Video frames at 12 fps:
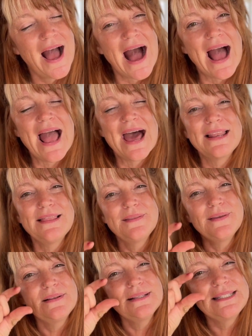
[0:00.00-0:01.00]
I had a
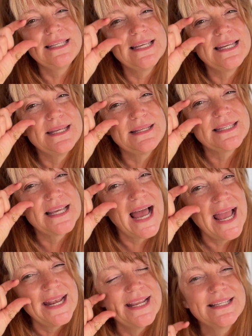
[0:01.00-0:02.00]
little teeny
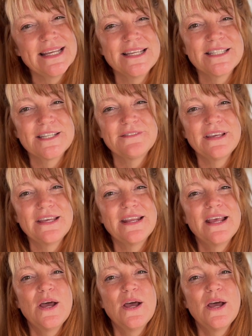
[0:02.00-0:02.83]
tiny taste of it